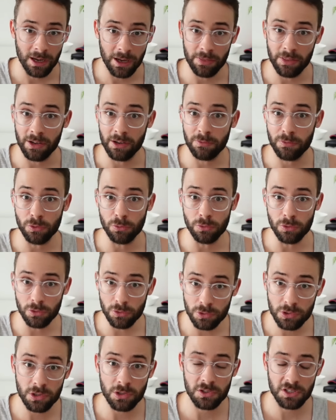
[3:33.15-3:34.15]
And then if you
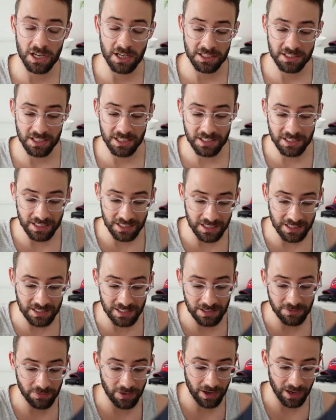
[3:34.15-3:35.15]
use those assets in DeFi